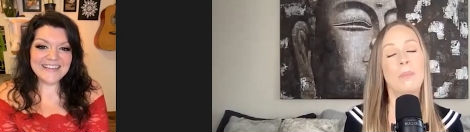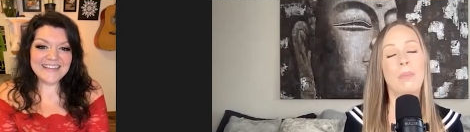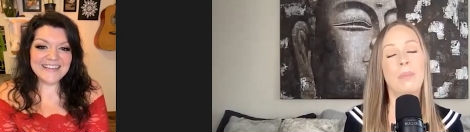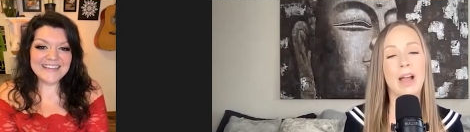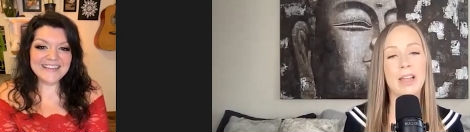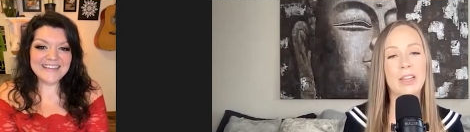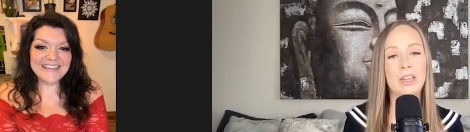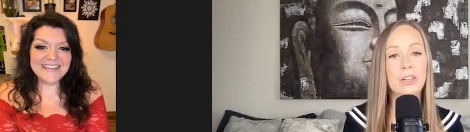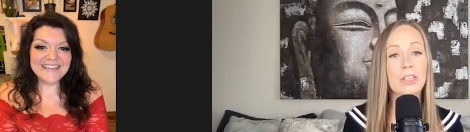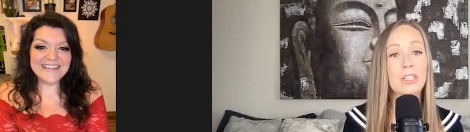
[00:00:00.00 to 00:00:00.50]

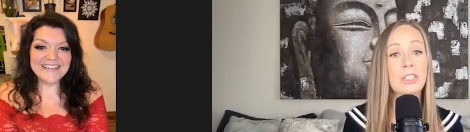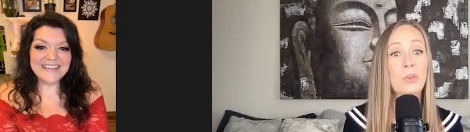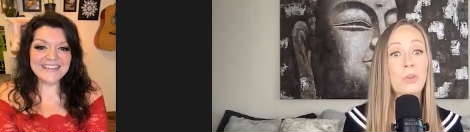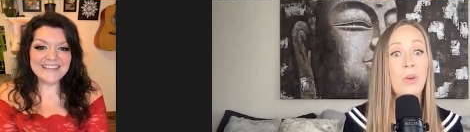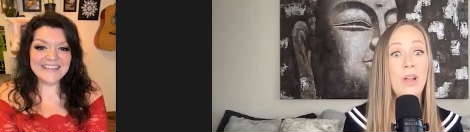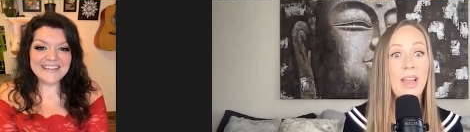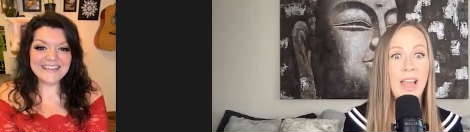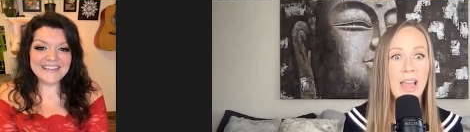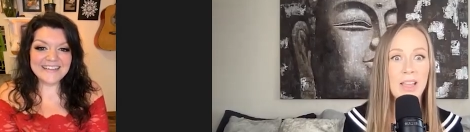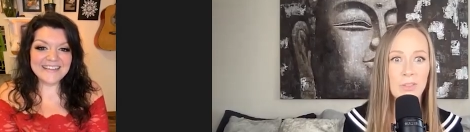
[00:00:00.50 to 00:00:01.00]
Speaker 1: But your
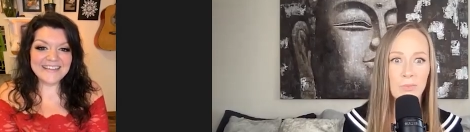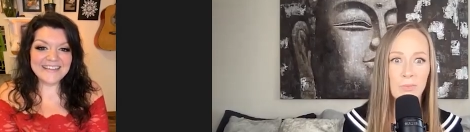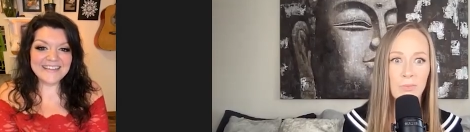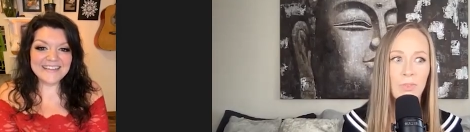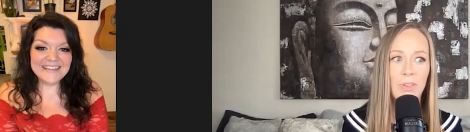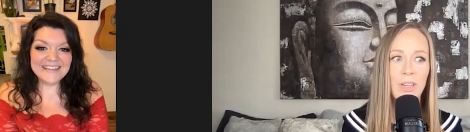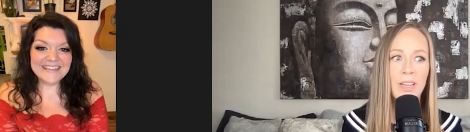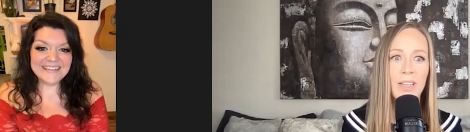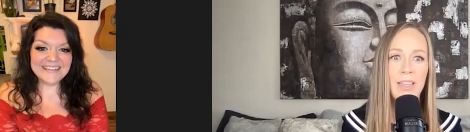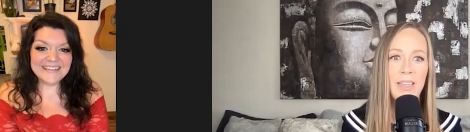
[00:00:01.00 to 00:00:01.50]
story has
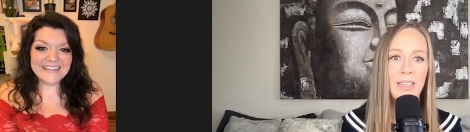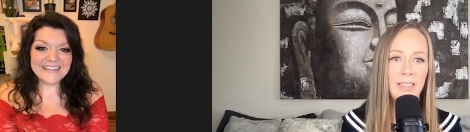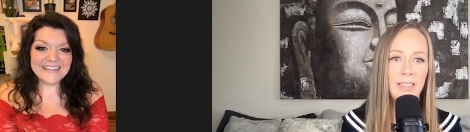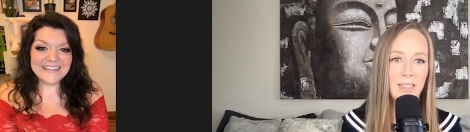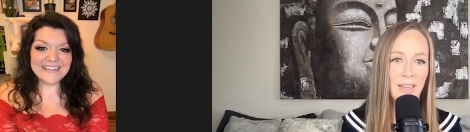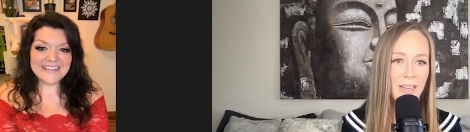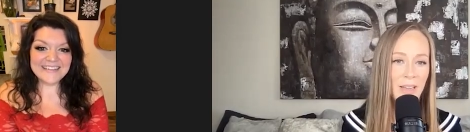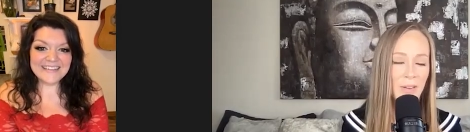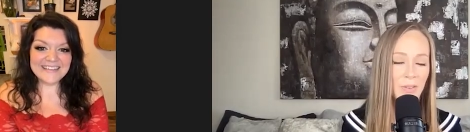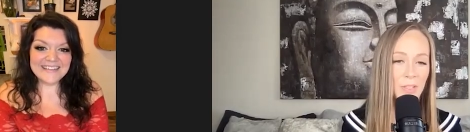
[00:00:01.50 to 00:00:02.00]
really
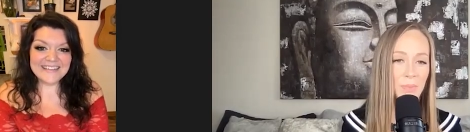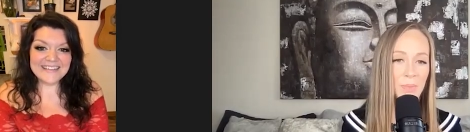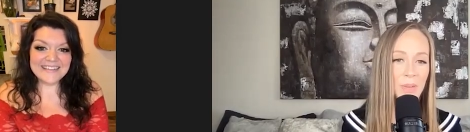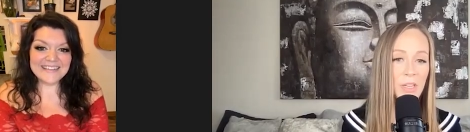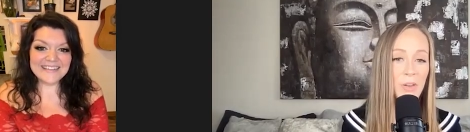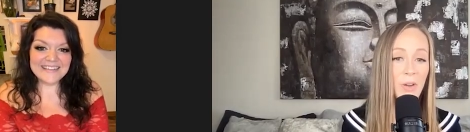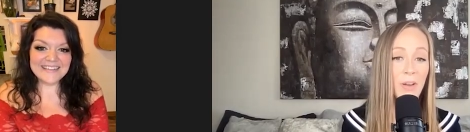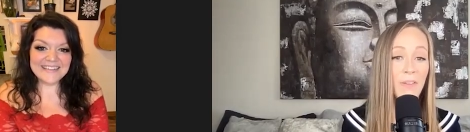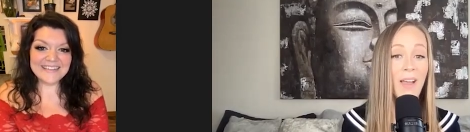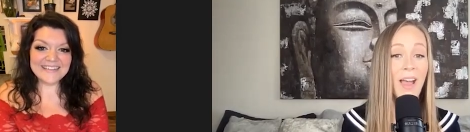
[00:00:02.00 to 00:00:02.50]
stuck out to me.
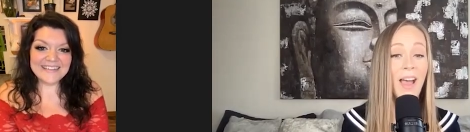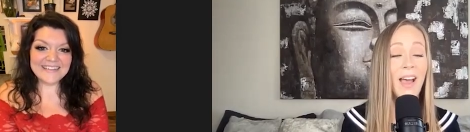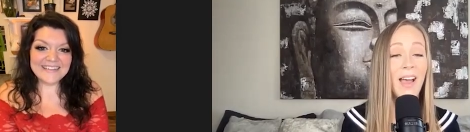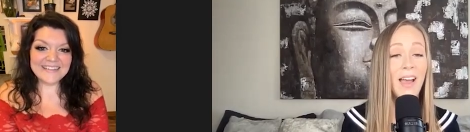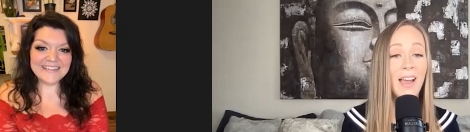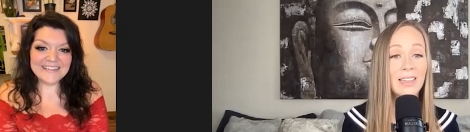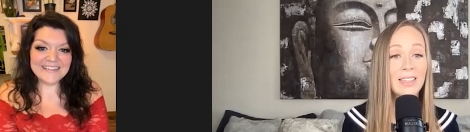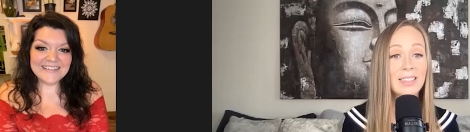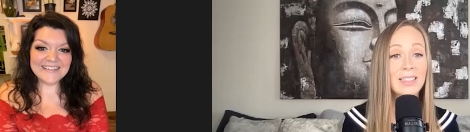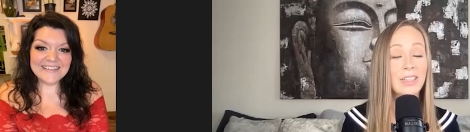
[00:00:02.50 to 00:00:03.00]
You have
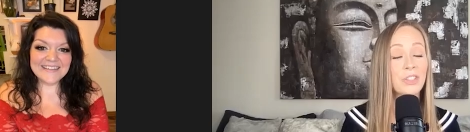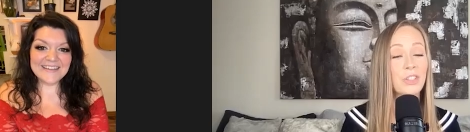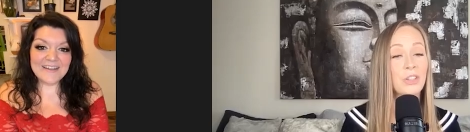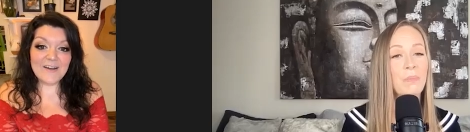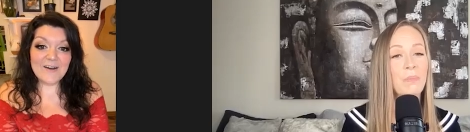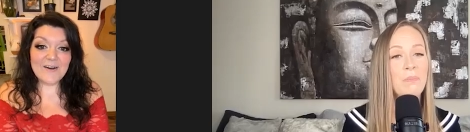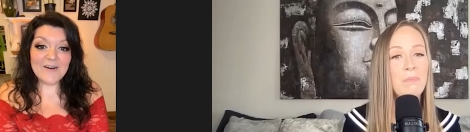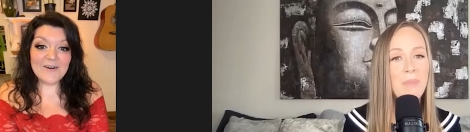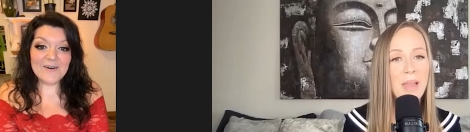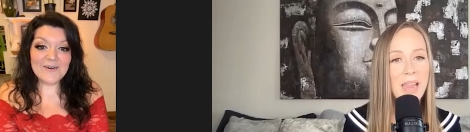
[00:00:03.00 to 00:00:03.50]
had such an
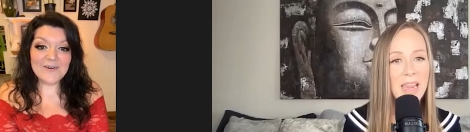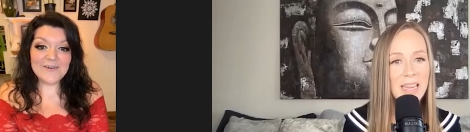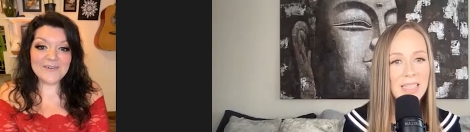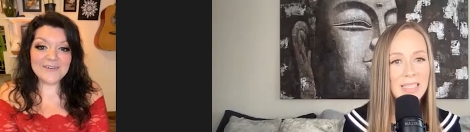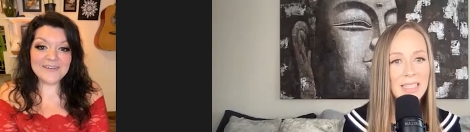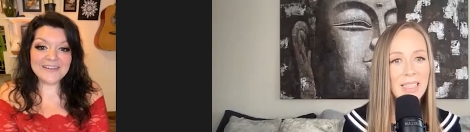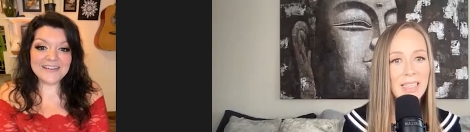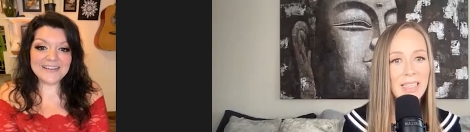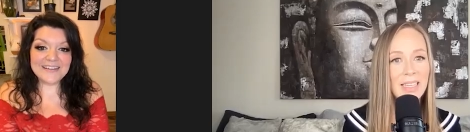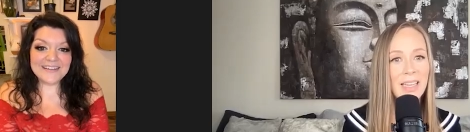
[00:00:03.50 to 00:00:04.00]
oh.
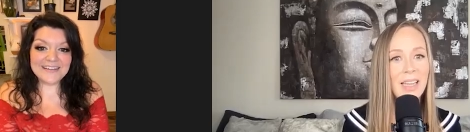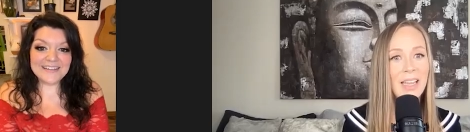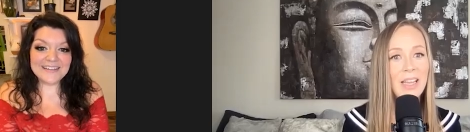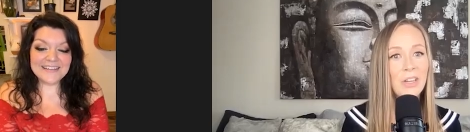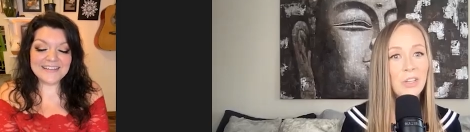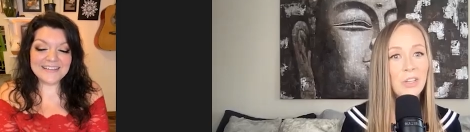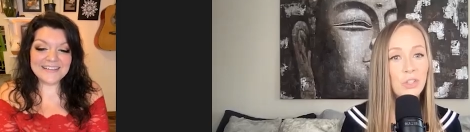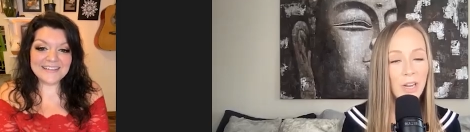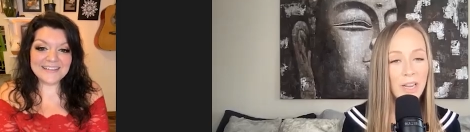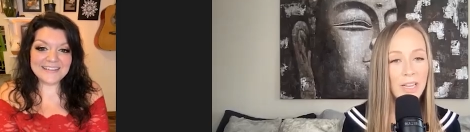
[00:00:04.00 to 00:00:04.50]
amazing
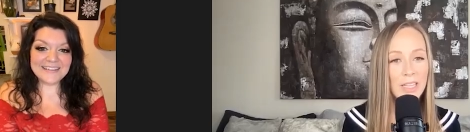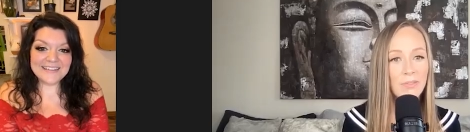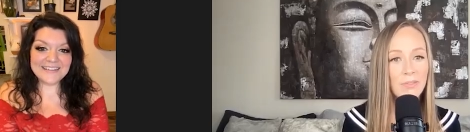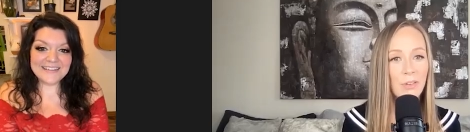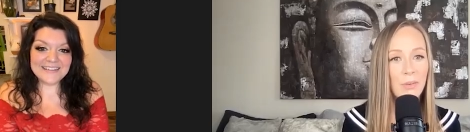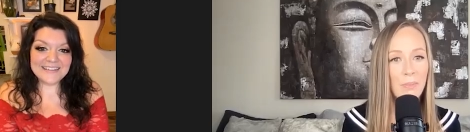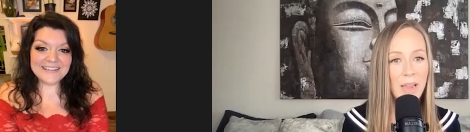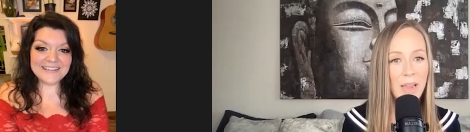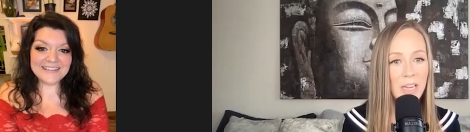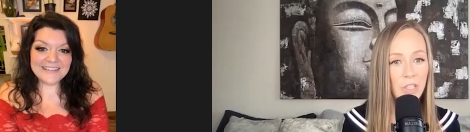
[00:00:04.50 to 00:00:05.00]

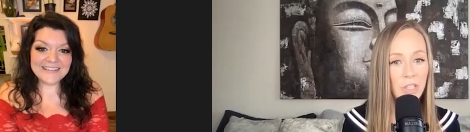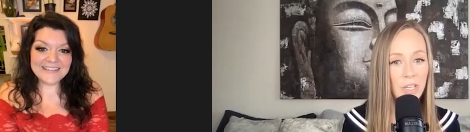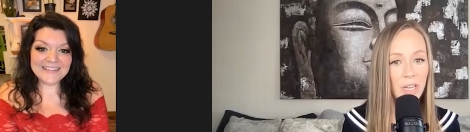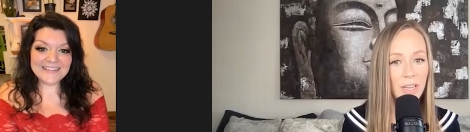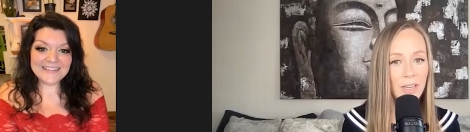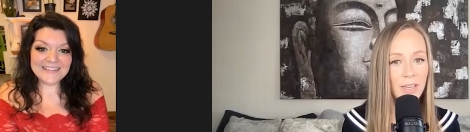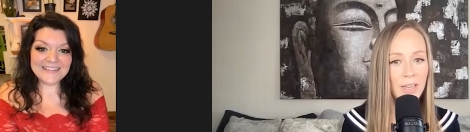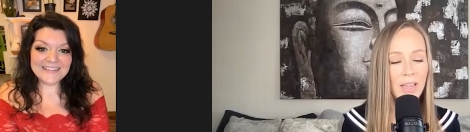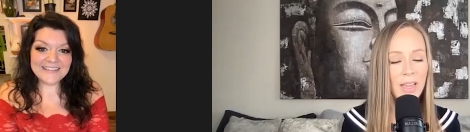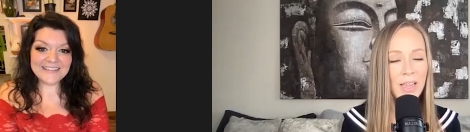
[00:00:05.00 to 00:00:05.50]

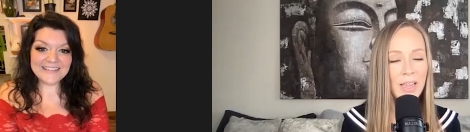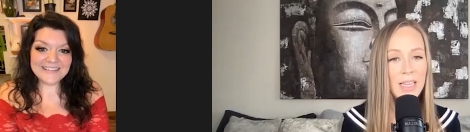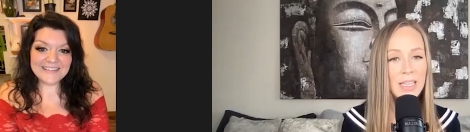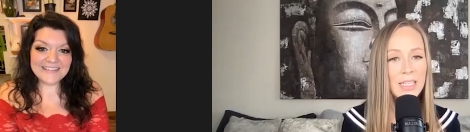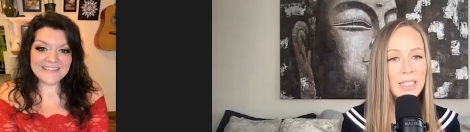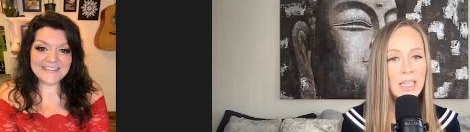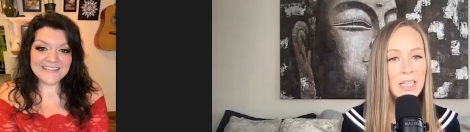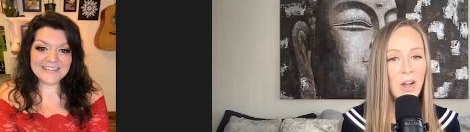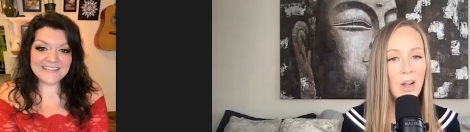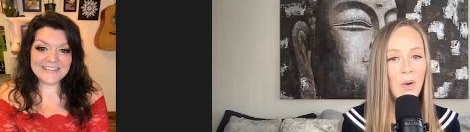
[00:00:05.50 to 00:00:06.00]
transformation.
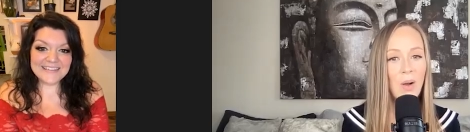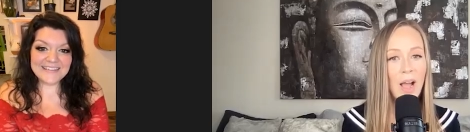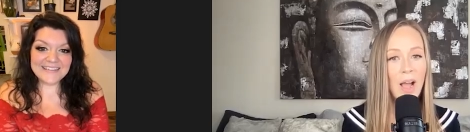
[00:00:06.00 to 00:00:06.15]
So